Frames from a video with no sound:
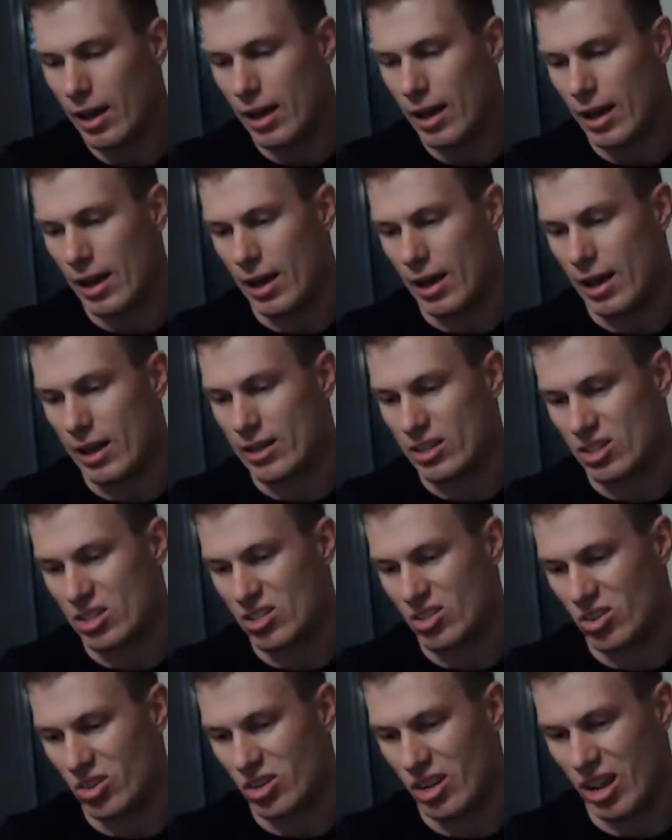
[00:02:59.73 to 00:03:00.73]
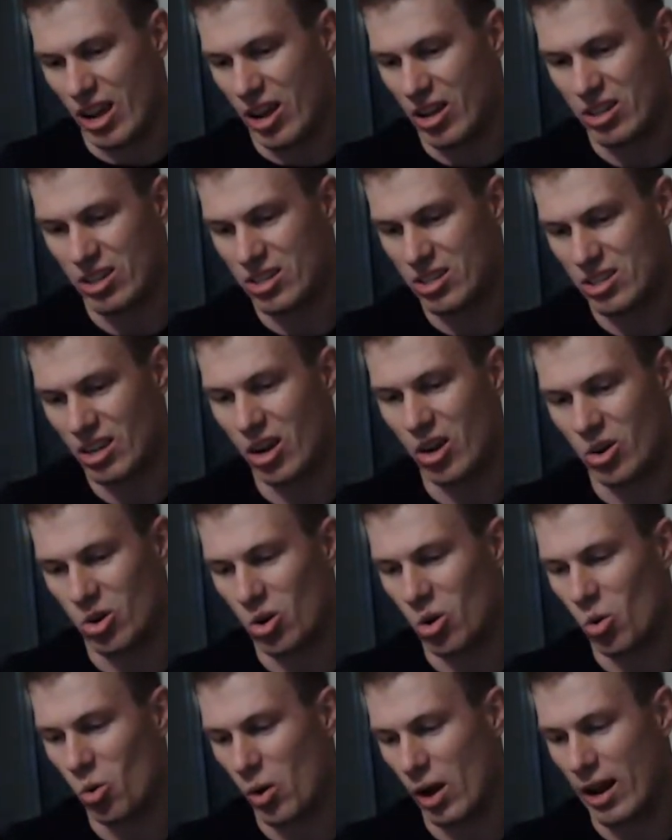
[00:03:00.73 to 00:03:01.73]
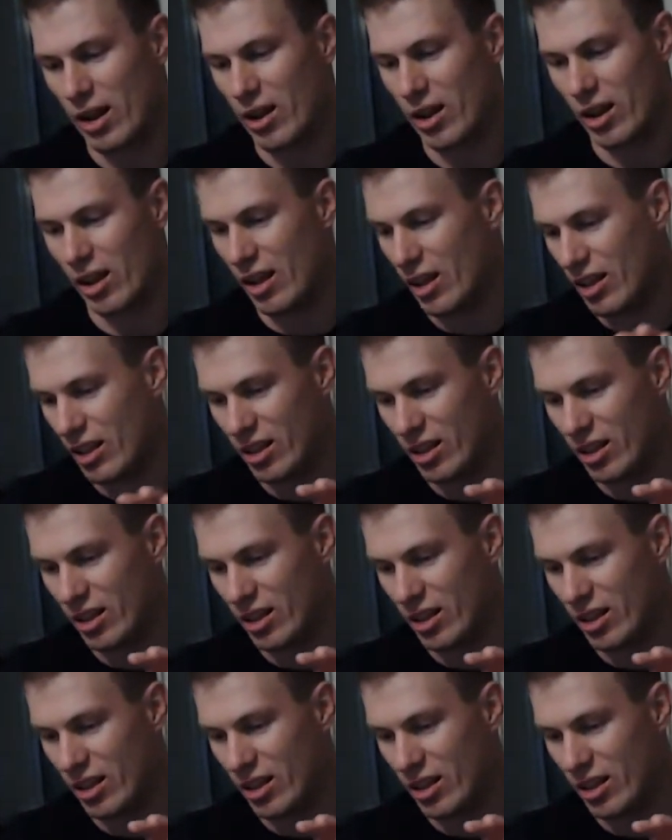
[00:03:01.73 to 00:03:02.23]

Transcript: It's so cool, and the